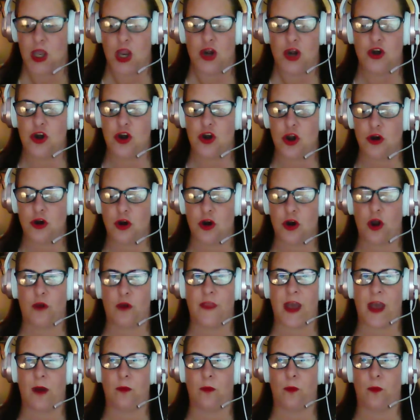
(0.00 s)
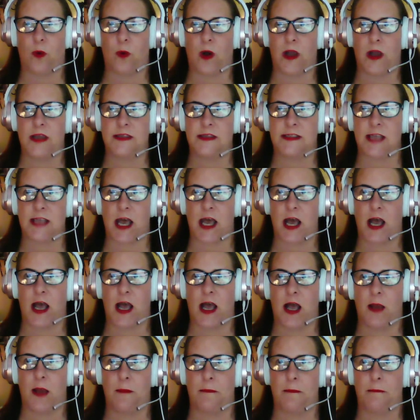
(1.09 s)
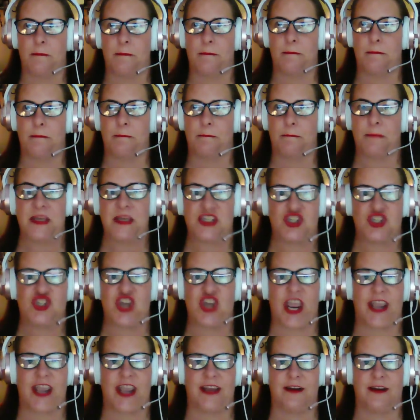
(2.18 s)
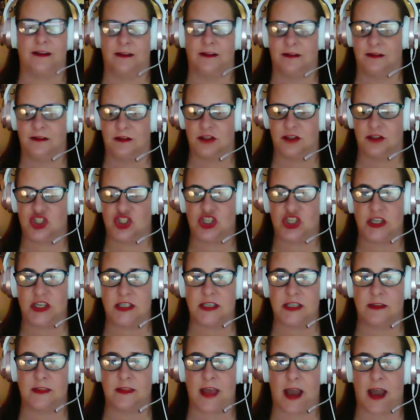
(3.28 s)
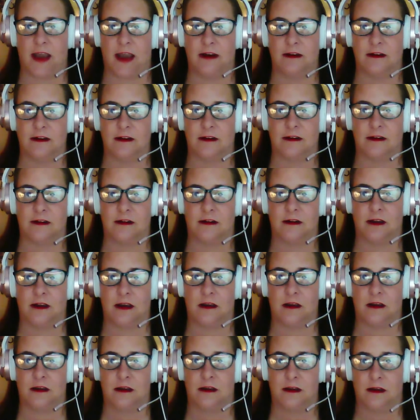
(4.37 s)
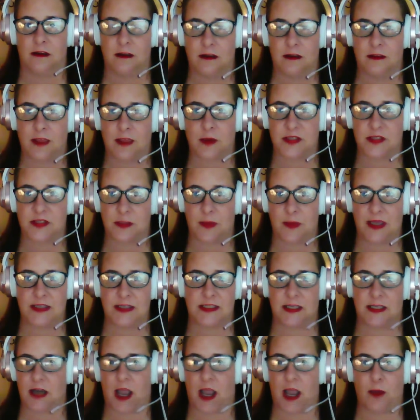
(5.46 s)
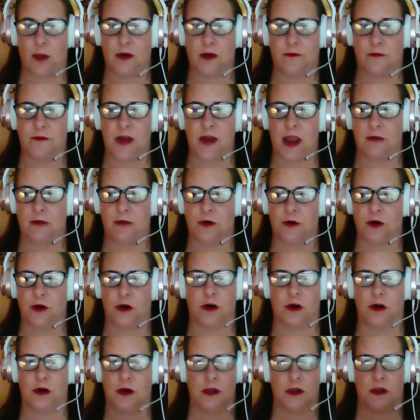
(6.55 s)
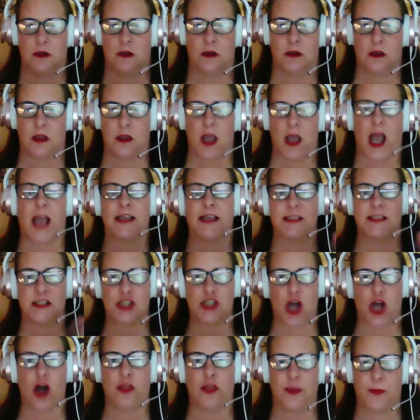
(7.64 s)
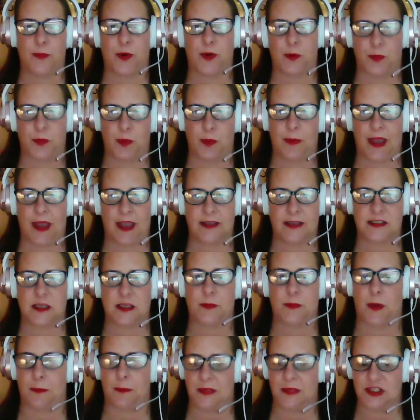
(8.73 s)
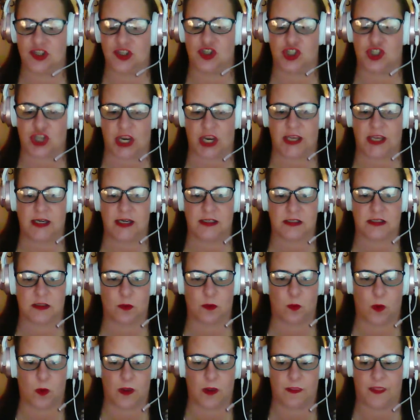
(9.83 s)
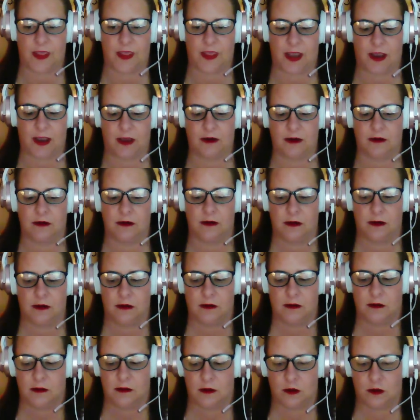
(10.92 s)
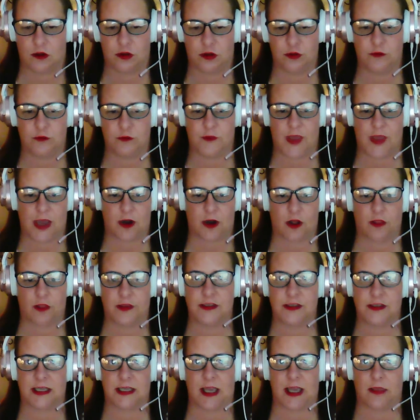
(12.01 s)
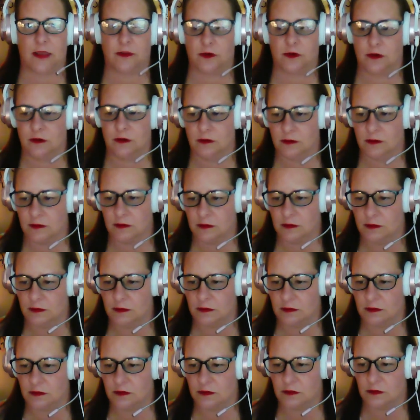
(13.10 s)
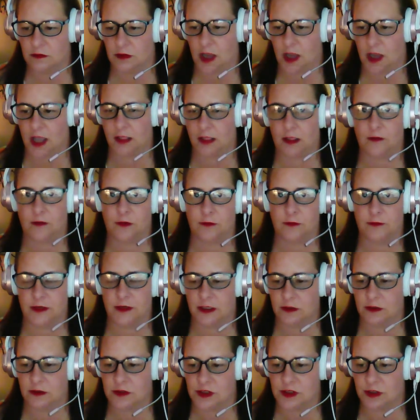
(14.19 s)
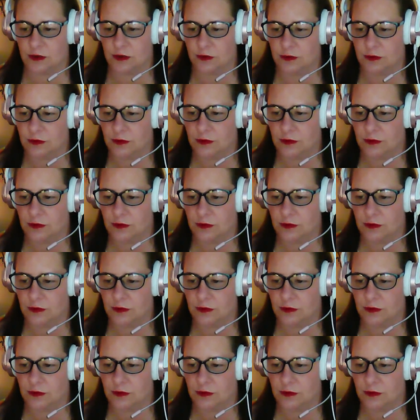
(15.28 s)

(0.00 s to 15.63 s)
No. That was Miss Jade. She did that. That was amazing. I would have never. I saw the purple mask, but Miss Jade is the one that clued that all in together. I love her videos too.